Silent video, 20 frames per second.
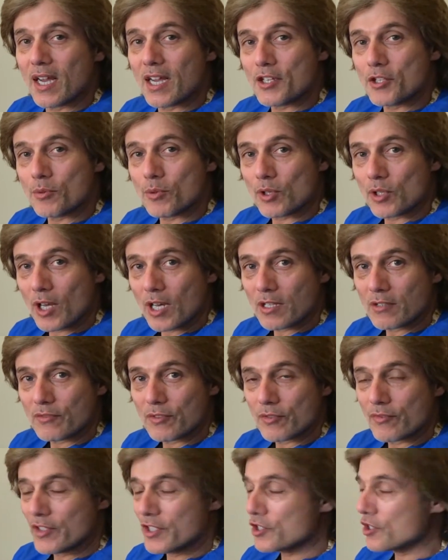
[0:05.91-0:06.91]
I do a lot of
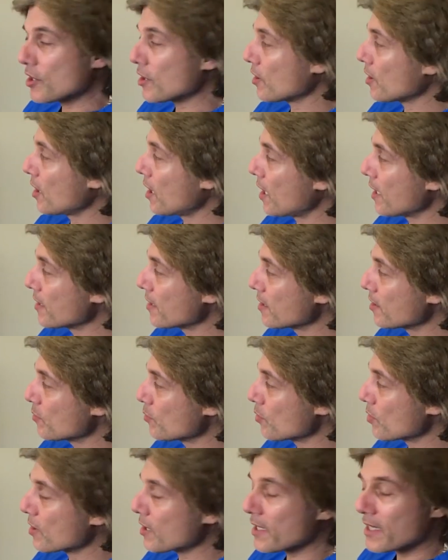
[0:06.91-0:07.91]
revisional eyelid
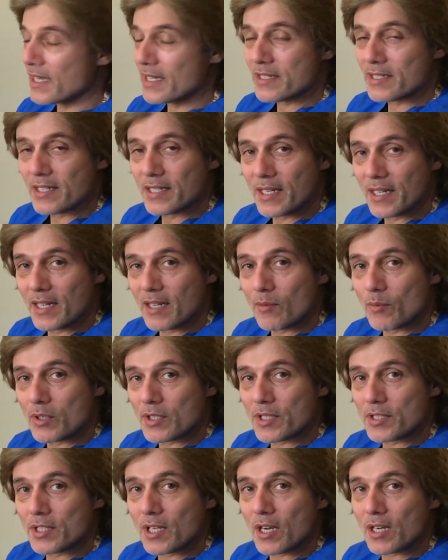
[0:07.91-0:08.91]
work, and today I
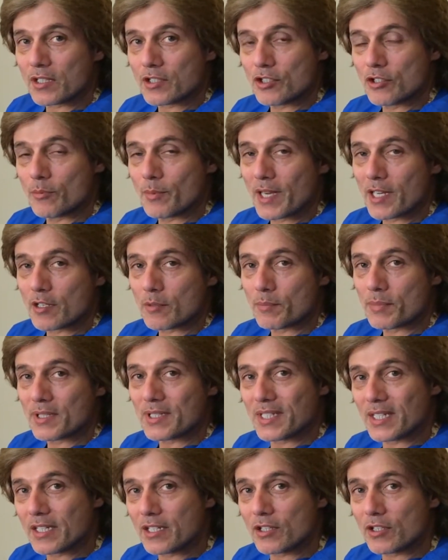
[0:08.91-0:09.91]
wanted to talk to you about a
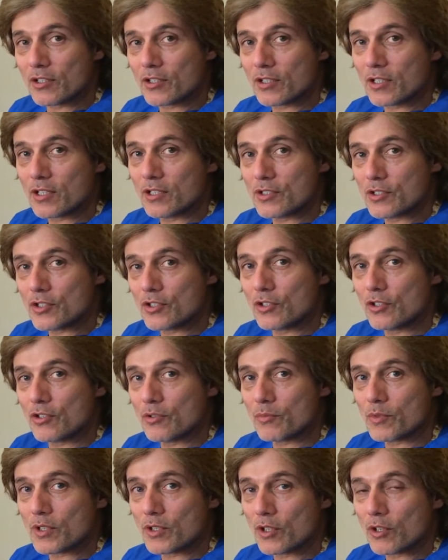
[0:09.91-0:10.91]
particular concern
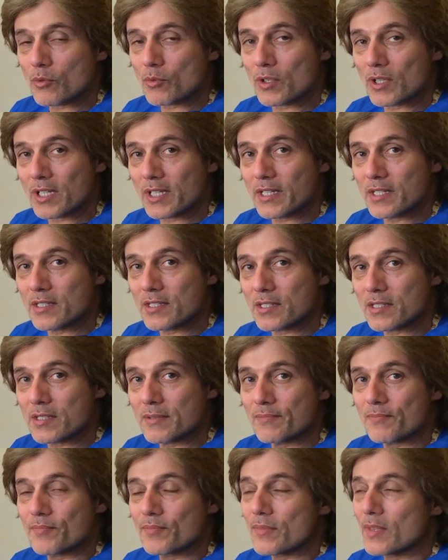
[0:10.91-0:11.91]
with lower
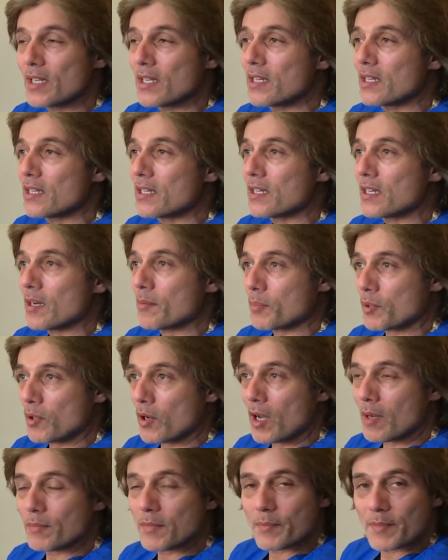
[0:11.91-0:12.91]
lids, a
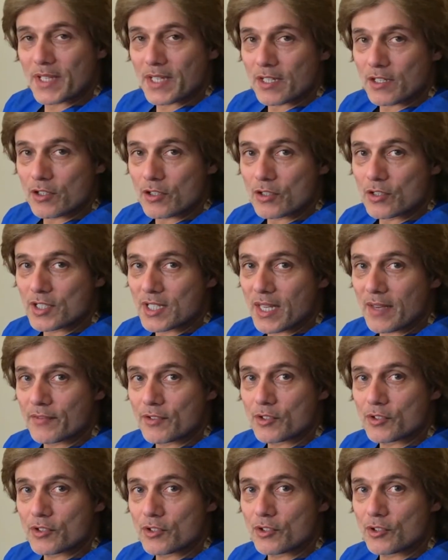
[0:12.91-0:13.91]
problem that occurs
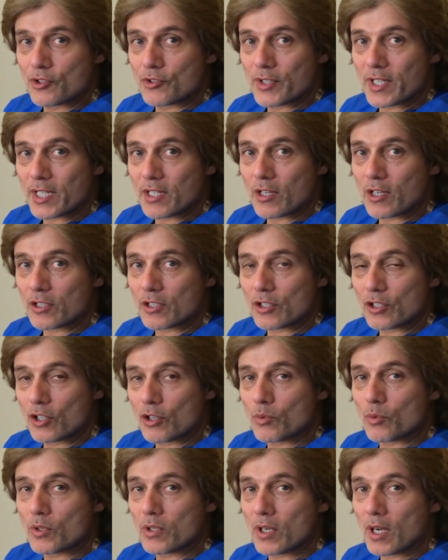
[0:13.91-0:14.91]
after surgery called
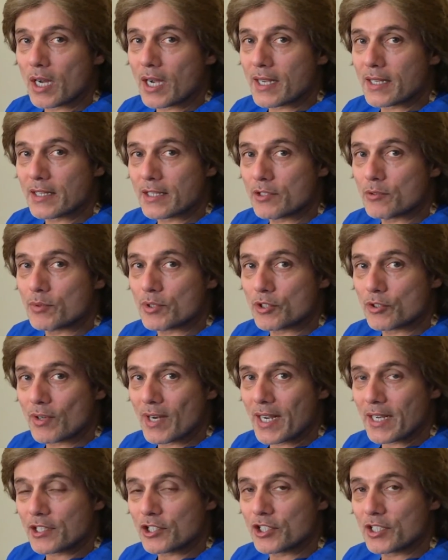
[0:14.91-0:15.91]
lower eyelid
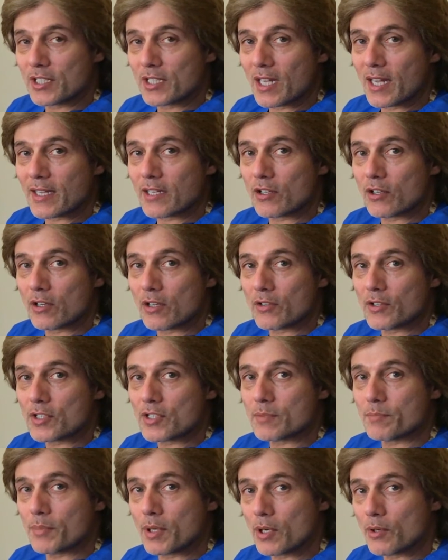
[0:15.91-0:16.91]
retraction. I call
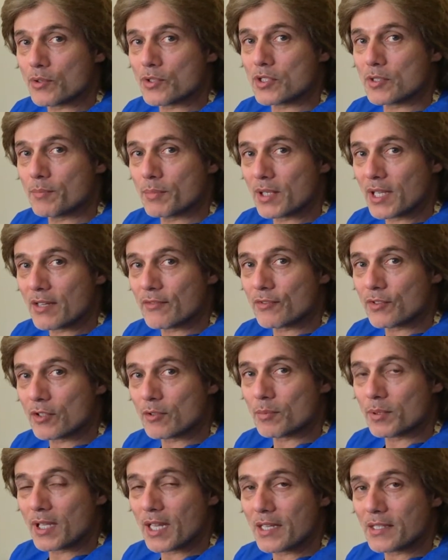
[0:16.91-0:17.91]
this
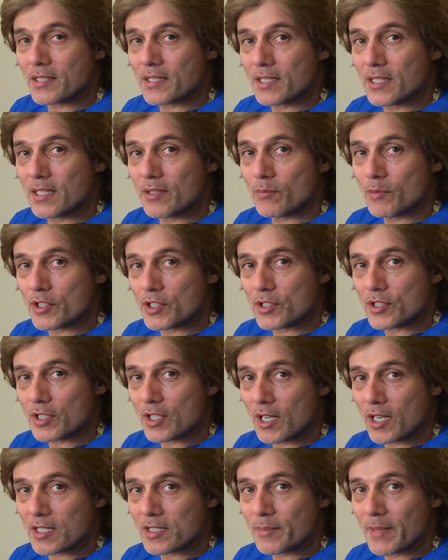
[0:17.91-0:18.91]
post-blepharoplasty, which
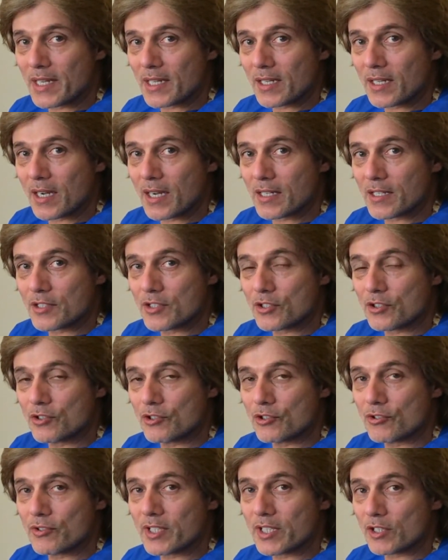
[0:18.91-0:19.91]
is cosmetic eyelid
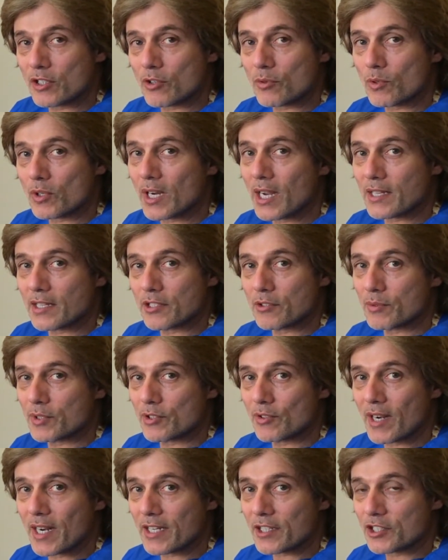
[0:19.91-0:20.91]
surgery, lower eyelid
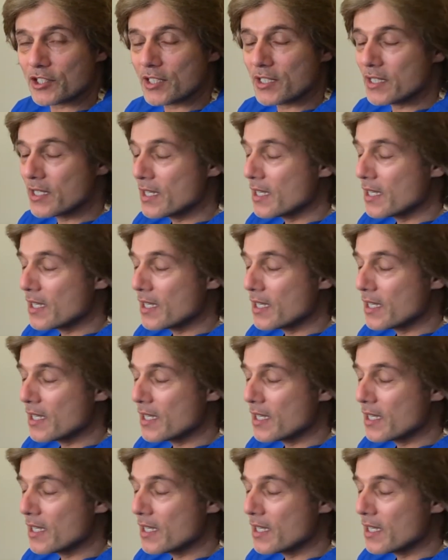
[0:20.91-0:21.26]
retraction.